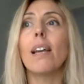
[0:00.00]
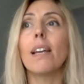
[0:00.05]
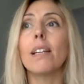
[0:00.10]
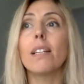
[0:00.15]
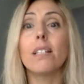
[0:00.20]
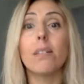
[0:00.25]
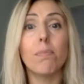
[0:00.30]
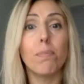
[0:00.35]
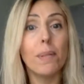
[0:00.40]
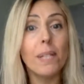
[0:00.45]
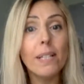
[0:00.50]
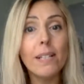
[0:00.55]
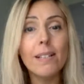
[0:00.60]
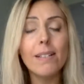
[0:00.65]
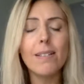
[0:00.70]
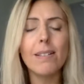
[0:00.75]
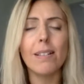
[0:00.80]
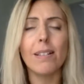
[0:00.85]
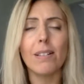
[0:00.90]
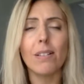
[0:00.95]

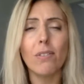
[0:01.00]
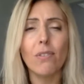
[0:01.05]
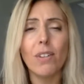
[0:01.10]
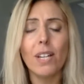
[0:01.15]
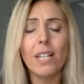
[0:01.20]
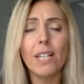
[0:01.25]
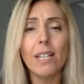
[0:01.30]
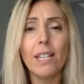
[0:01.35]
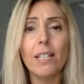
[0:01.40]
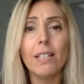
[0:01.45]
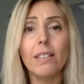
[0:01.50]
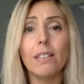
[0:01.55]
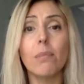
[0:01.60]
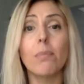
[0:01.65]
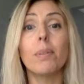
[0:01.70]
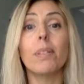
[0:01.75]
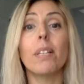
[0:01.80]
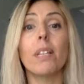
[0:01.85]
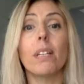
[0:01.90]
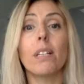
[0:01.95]
experiences, very
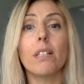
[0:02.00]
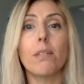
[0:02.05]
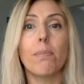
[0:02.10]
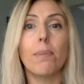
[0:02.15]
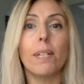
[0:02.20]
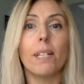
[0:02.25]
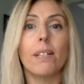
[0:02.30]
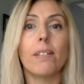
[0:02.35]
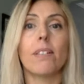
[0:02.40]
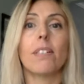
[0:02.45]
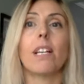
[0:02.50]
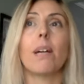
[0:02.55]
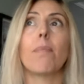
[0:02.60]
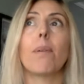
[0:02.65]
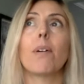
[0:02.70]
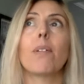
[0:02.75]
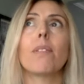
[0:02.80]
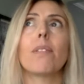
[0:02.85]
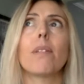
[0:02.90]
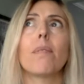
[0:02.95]
intimate experiences
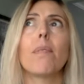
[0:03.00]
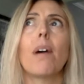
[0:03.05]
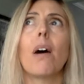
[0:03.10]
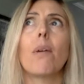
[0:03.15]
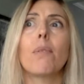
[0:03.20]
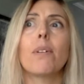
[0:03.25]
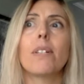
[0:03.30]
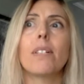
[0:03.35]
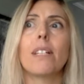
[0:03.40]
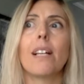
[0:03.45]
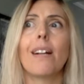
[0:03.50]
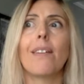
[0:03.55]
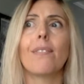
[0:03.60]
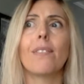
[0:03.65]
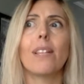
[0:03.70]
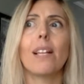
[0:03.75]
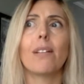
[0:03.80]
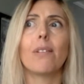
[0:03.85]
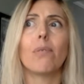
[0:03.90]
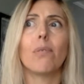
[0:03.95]
about
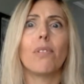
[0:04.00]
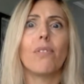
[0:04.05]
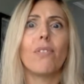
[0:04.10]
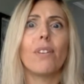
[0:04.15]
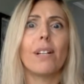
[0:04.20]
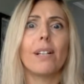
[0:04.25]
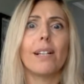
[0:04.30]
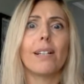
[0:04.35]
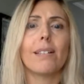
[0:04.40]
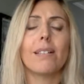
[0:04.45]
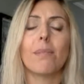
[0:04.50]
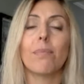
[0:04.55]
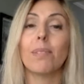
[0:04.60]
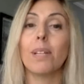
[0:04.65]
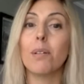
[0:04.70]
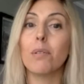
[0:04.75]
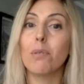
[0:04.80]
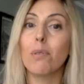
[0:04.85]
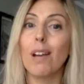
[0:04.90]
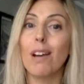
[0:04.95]
ourselves, that we feel like
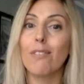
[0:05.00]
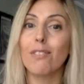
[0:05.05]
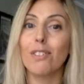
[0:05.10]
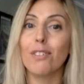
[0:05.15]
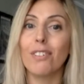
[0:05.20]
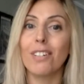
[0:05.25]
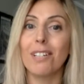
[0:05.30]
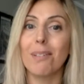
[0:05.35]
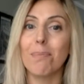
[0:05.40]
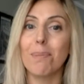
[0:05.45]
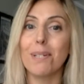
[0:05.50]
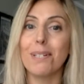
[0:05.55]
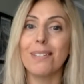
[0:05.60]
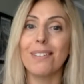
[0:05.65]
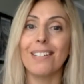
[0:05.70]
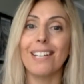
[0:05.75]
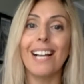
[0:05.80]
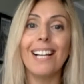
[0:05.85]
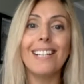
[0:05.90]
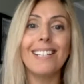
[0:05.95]
sometimes we have different
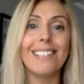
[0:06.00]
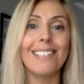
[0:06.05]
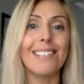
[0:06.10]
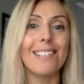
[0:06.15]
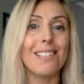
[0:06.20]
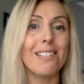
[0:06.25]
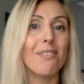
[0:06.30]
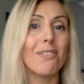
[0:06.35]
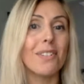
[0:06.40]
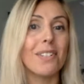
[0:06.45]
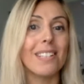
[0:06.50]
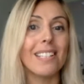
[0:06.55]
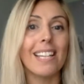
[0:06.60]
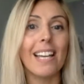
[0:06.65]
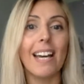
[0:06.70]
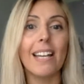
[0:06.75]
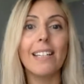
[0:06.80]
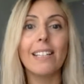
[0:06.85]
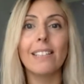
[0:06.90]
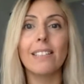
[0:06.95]
personalities, different
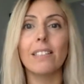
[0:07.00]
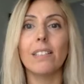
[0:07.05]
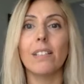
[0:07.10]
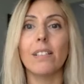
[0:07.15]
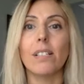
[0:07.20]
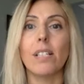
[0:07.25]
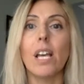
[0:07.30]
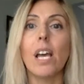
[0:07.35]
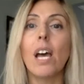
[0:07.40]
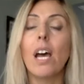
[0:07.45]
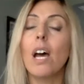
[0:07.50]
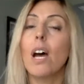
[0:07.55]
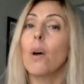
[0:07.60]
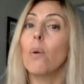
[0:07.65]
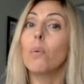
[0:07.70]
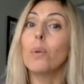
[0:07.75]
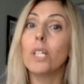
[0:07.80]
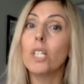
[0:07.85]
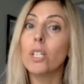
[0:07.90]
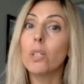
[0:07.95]
characters.
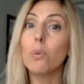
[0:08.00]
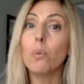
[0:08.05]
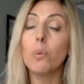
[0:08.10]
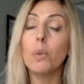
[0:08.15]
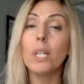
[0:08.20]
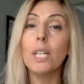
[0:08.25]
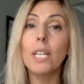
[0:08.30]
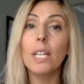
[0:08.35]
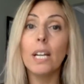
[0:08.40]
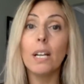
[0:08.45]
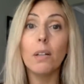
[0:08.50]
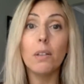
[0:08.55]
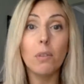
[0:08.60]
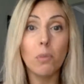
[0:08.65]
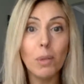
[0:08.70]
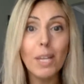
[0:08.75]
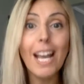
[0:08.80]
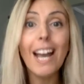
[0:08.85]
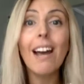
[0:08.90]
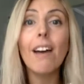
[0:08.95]
We
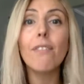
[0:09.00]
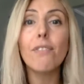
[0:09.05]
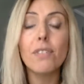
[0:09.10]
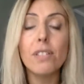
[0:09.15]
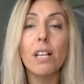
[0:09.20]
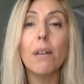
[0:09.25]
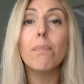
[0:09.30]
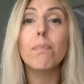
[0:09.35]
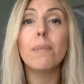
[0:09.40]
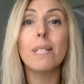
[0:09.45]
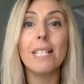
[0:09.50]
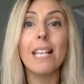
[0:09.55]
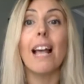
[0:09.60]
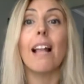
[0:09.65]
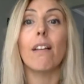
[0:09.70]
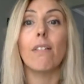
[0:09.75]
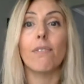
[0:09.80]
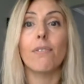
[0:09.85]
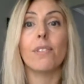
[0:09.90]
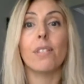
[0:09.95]
have
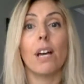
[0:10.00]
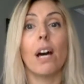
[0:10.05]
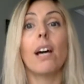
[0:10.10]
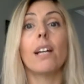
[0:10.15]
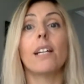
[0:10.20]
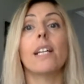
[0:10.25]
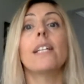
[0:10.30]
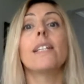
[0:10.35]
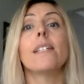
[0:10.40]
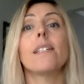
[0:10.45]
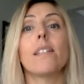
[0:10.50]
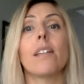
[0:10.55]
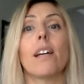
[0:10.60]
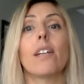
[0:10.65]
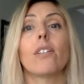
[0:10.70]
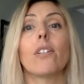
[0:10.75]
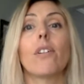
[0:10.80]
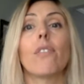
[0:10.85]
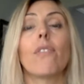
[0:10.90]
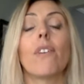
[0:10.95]
sub-selves are
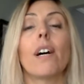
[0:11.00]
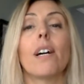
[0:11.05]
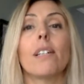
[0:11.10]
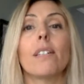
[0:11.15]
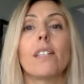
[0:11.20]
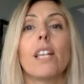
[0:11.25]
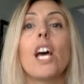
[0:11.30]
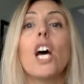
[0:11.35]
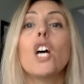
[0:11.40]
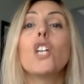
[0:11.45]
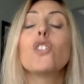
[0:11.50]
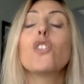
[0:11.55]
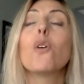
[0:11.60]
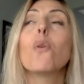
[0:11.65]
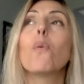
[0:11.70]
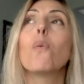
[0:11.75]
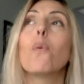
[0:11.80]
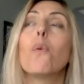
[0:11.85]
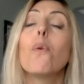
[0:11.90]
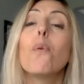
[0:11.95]
inside of us.
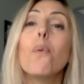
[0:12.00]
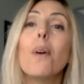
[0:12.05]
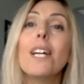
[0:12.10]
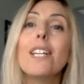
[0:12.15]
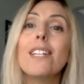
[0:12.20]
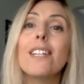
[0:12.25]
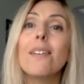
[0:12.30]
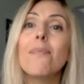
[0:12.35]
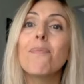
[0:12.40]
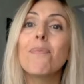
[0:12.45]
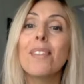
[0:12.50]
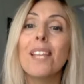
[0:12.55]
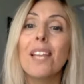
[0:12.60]
So when